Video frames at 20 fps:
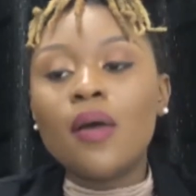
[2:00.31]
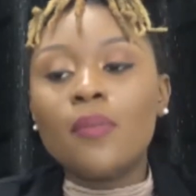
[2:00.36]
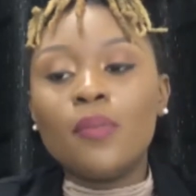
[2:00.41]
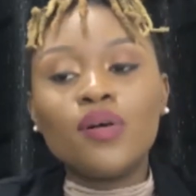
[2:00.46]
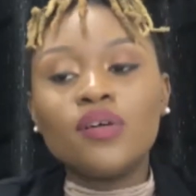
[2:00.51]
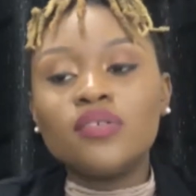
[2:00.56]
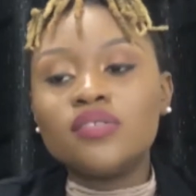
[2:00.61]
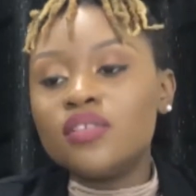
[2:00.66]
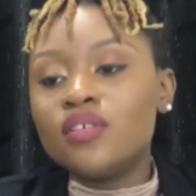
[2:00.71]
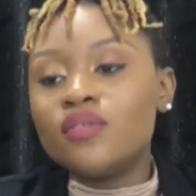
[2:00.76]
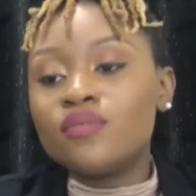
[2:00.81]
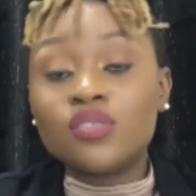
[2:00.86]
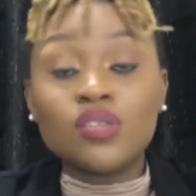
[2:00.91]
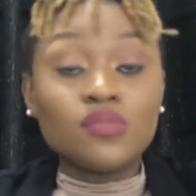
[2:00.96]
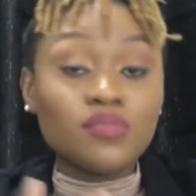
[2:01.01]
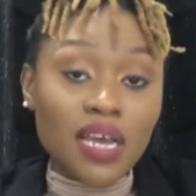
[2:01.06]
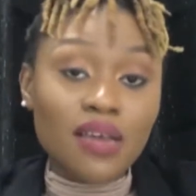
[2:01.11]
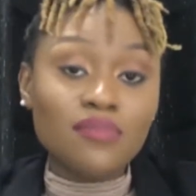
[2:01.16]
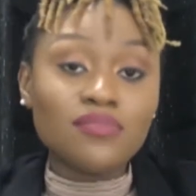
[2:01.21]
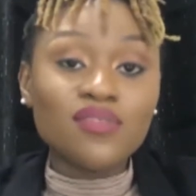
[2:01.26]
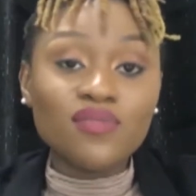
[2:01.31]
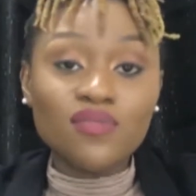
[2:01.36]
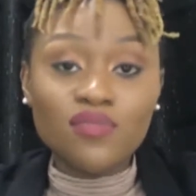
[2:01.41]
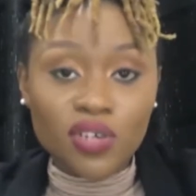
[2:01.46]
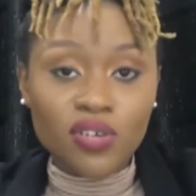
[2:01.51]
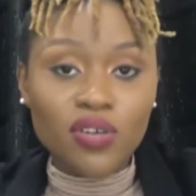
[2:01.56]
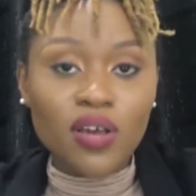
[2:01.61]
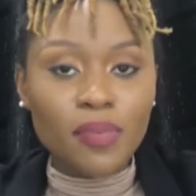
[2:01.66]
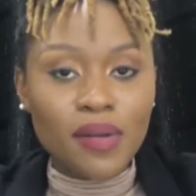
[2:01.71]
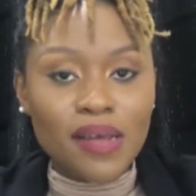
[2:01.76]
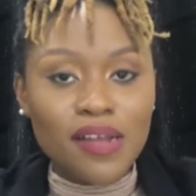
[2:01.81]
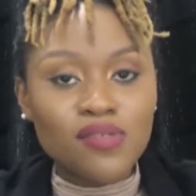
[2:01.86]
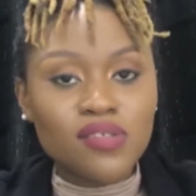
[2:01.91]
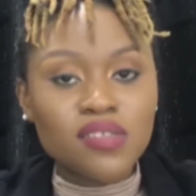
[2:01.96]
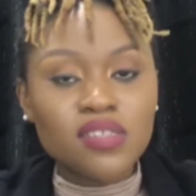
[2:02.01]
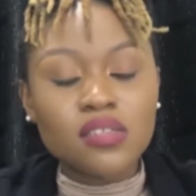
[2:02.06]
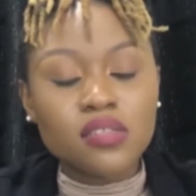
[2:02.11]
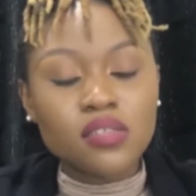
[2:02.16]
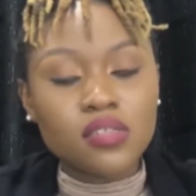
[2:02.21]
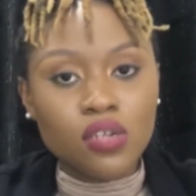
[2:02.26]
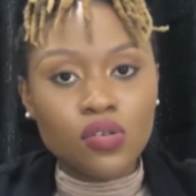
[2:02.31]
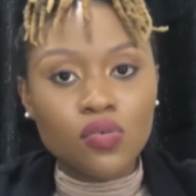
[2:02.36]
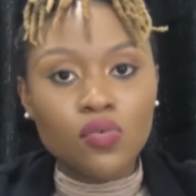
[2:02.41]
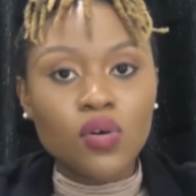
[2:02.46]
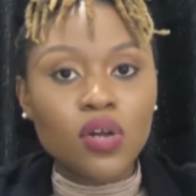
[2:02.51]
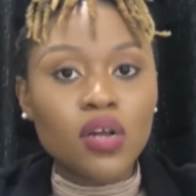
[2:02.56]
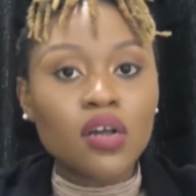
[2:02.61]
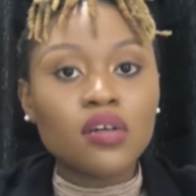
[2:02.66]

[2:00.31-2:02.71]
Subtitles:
But sometimes even when you apply these things, they don't work